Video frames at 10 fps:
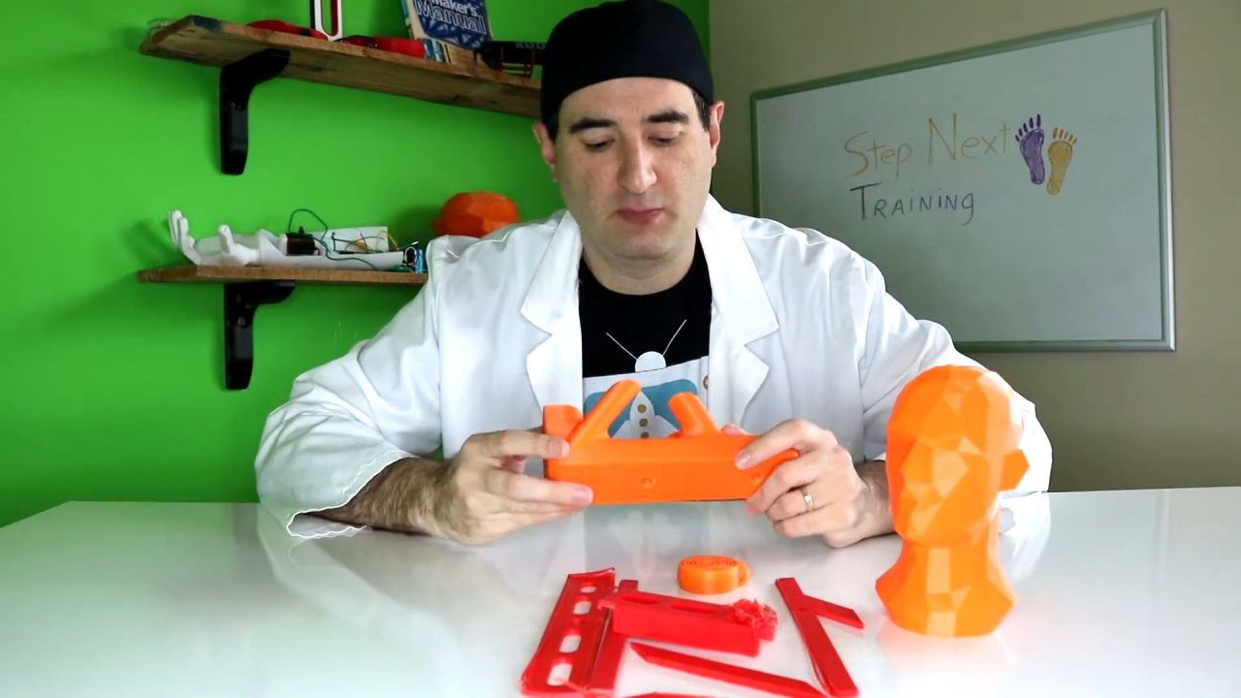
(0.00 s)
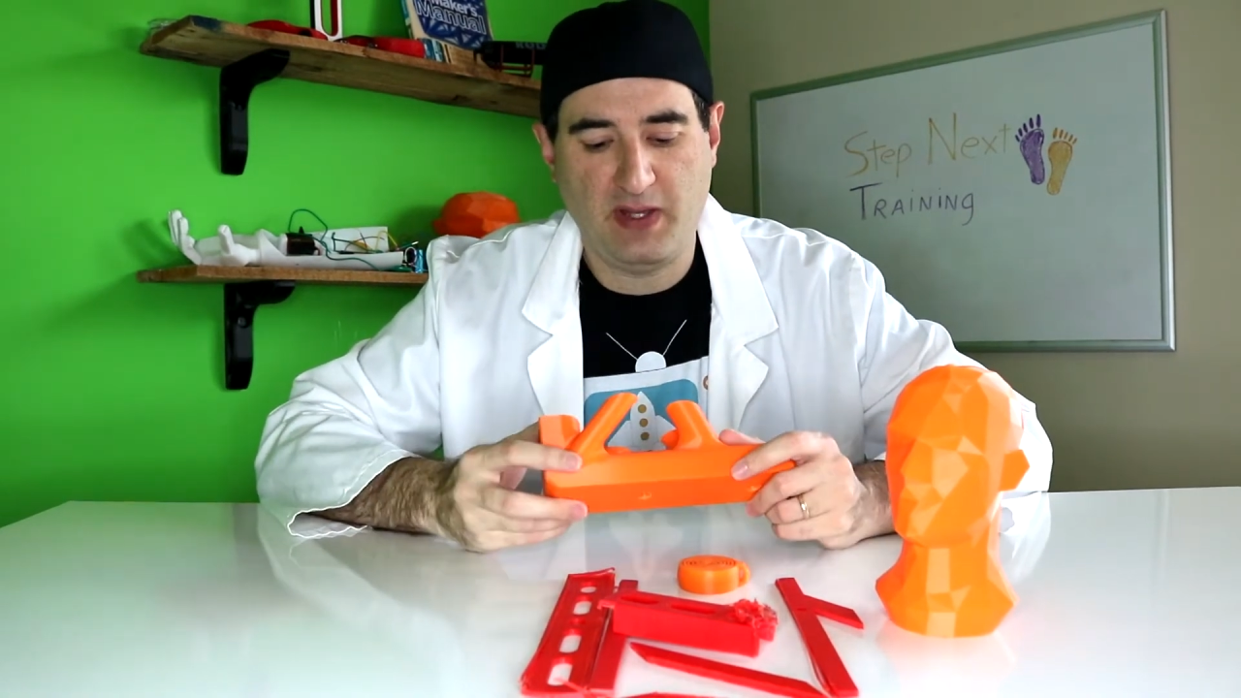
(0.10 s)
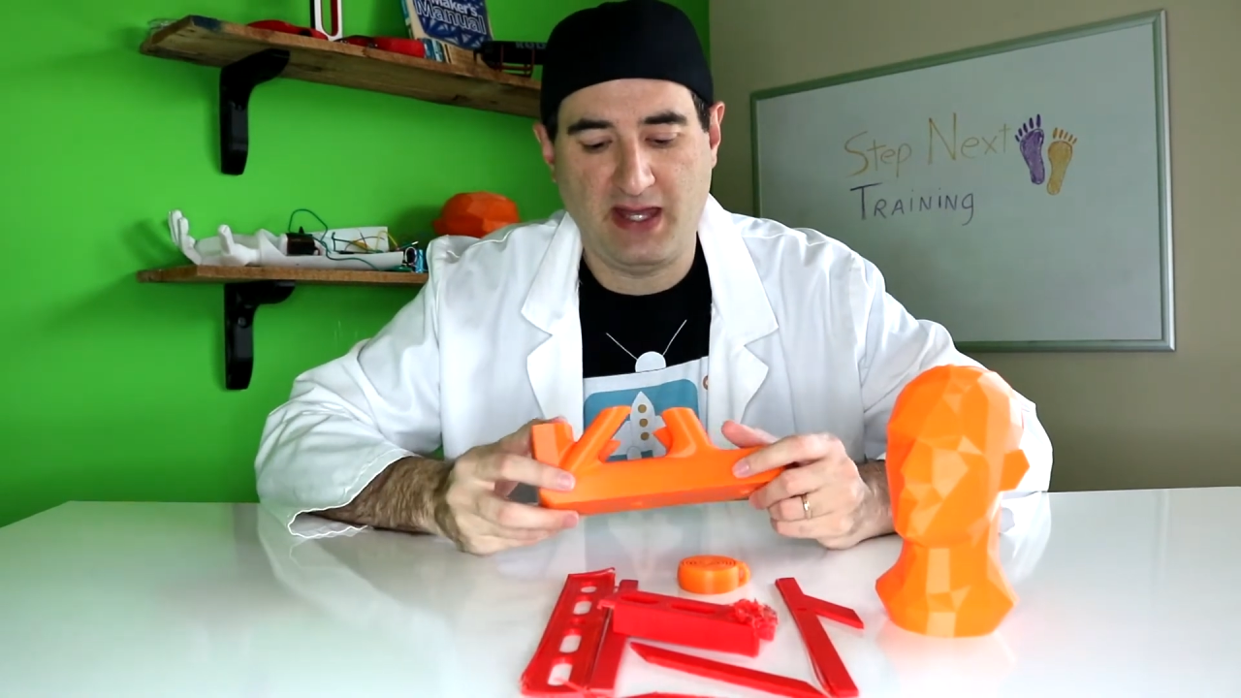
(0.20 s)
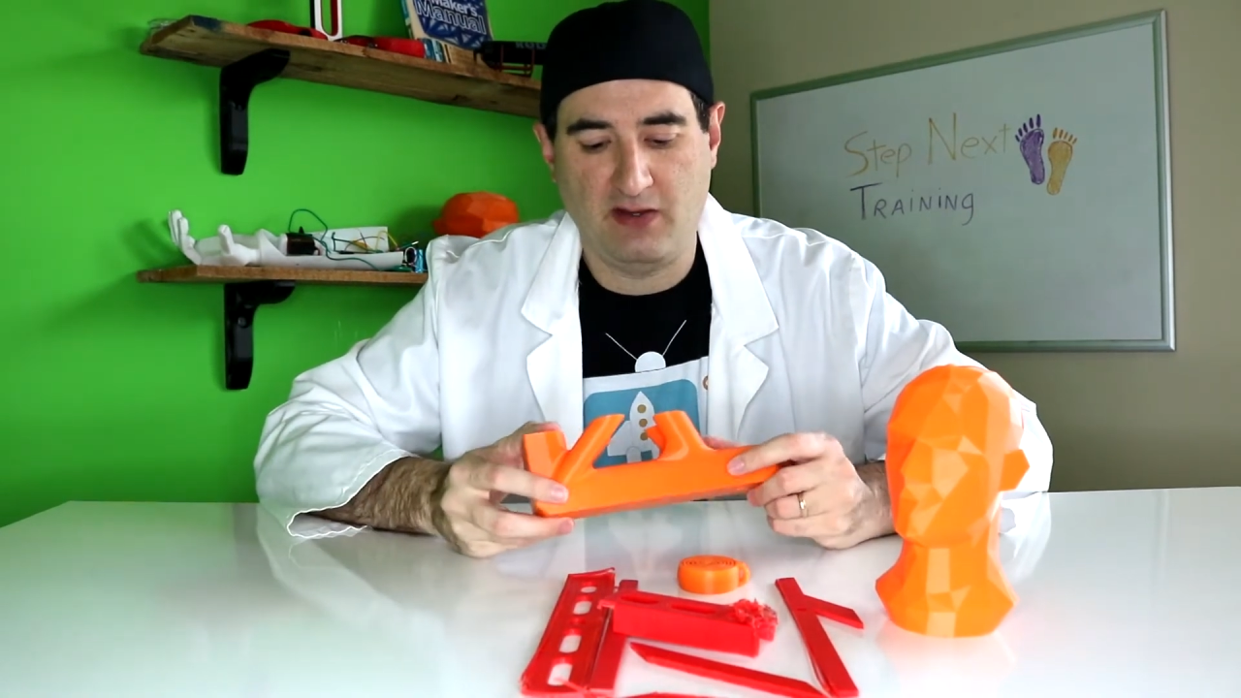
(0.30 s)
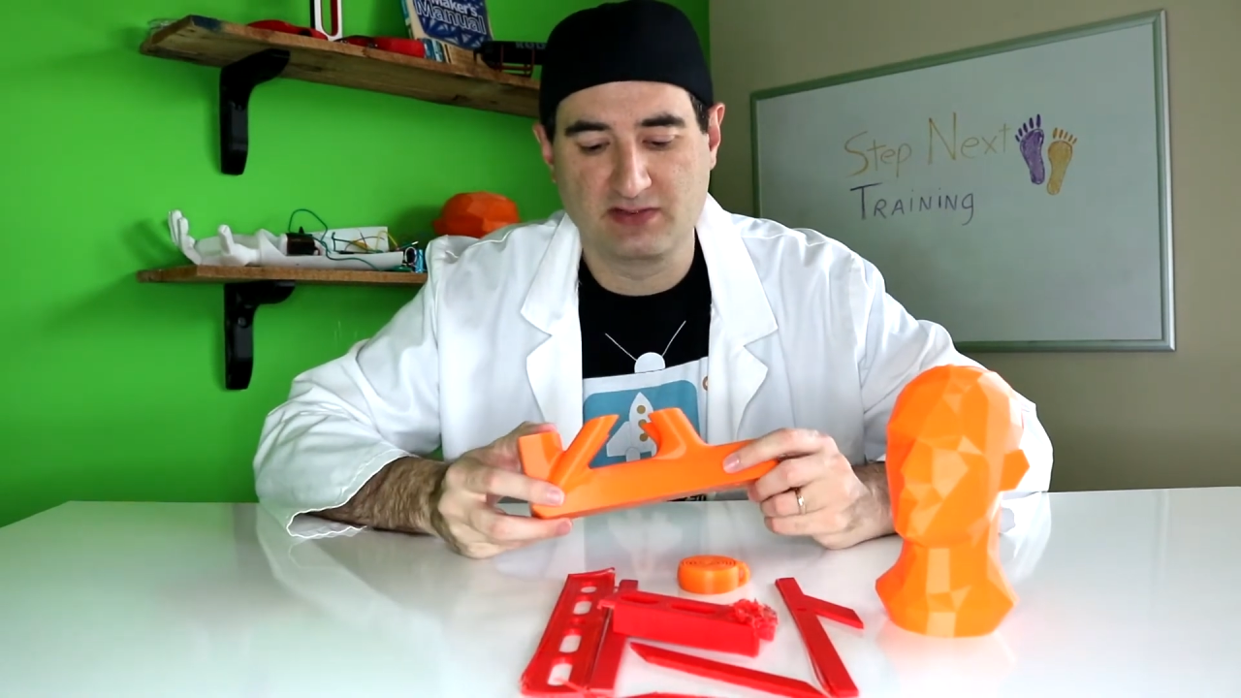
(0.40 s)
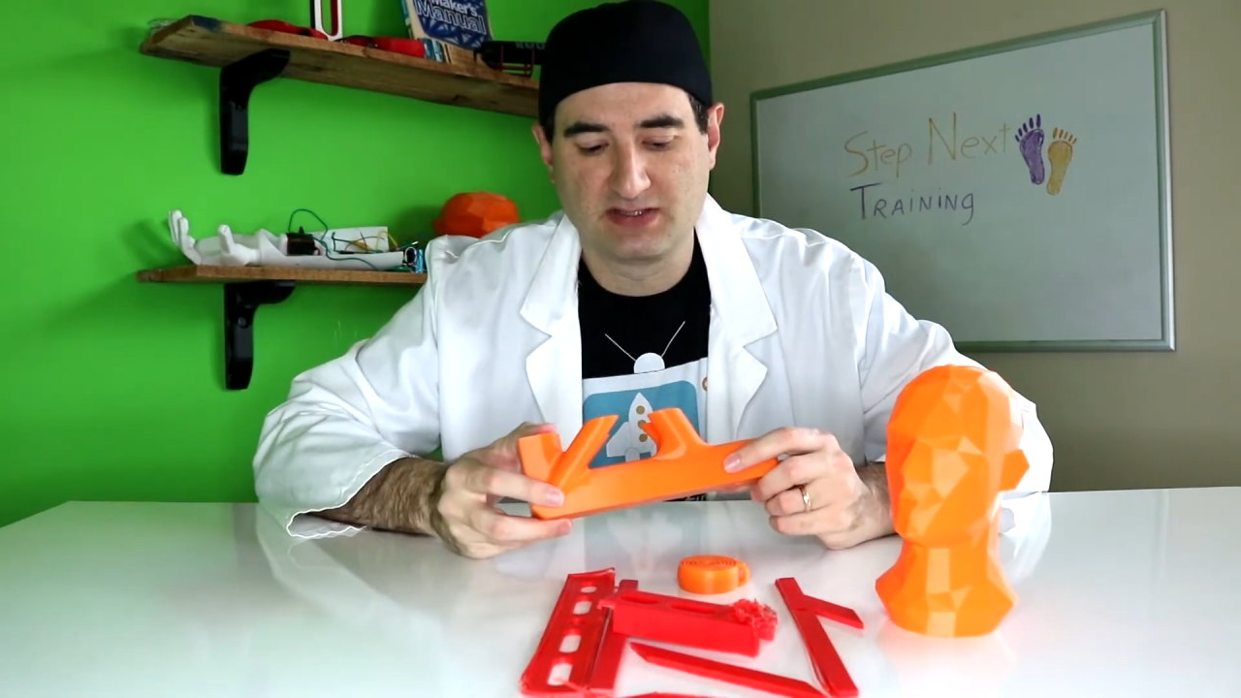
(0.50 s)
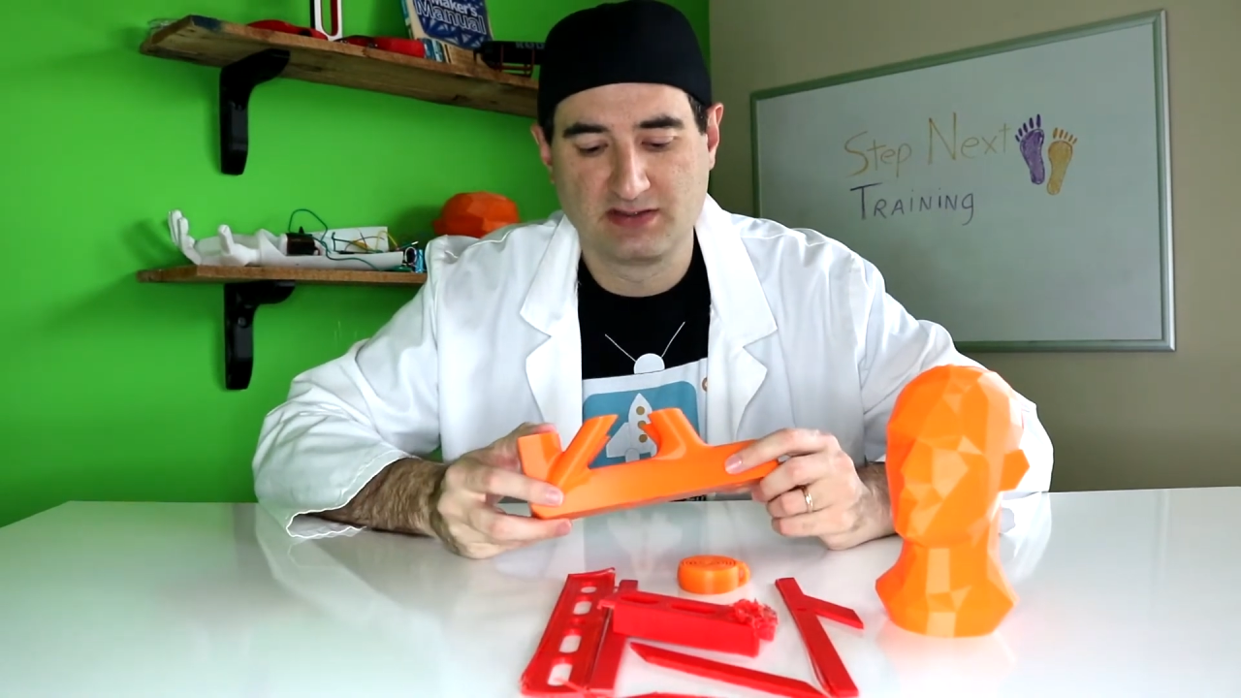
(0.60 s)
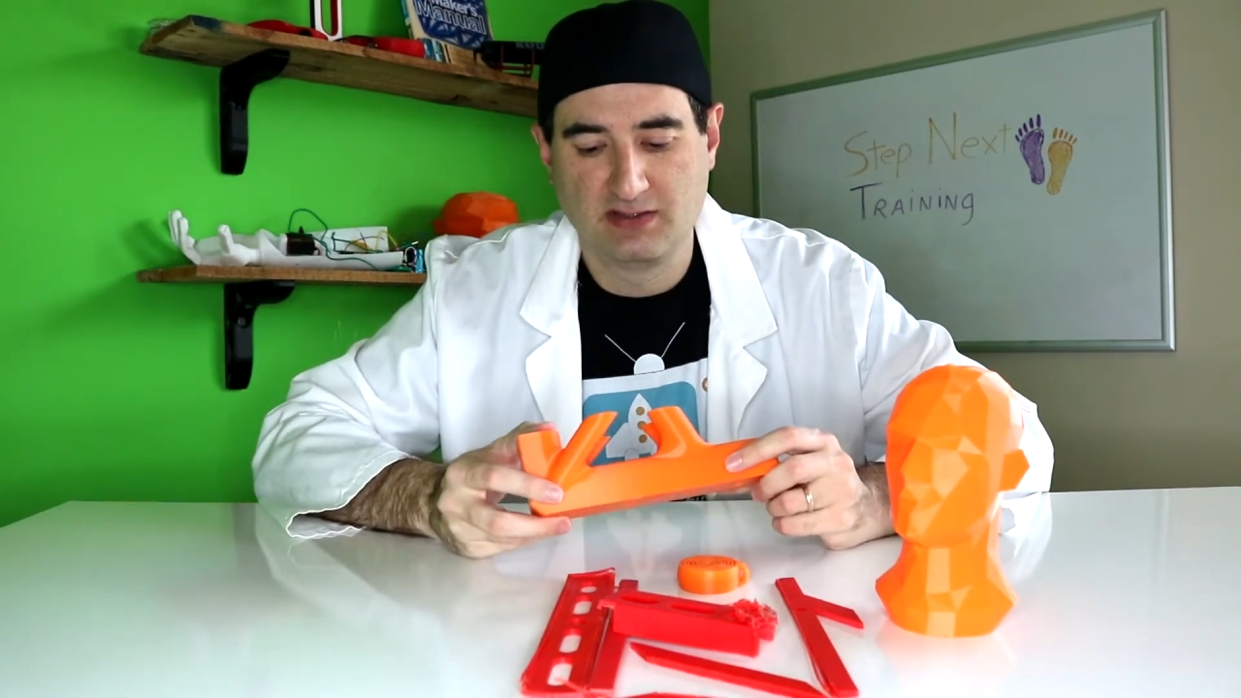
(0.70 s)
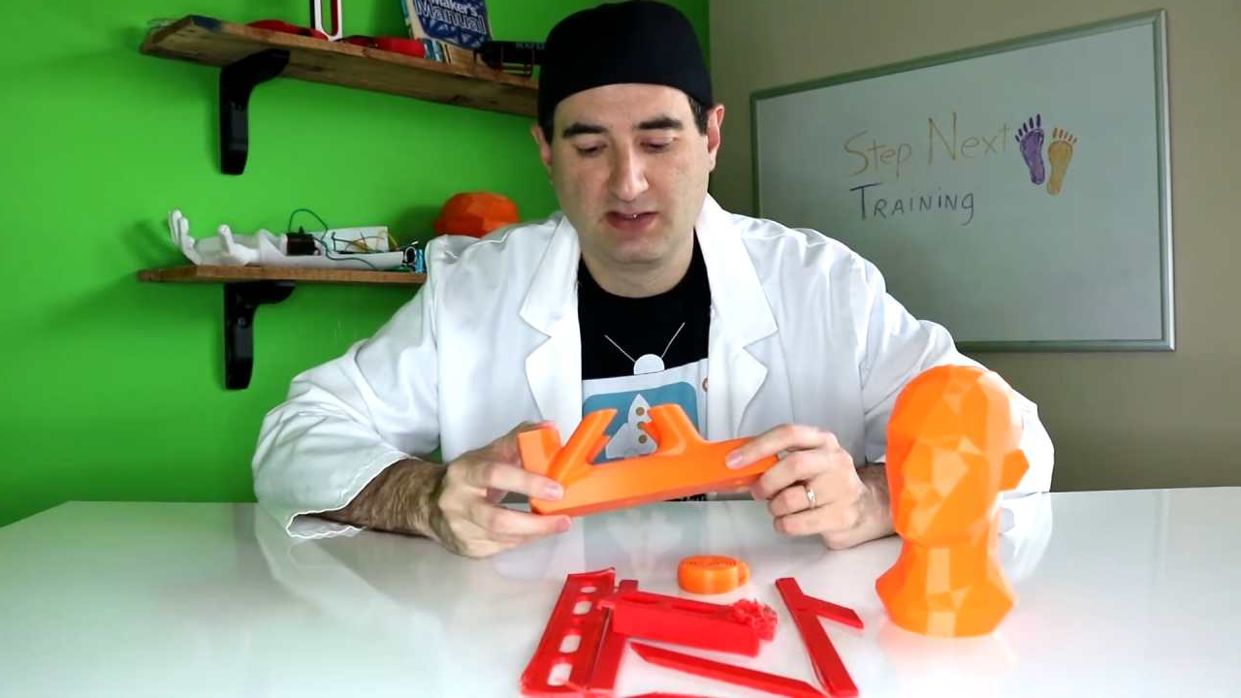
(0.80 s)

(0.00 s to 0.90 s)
pounds.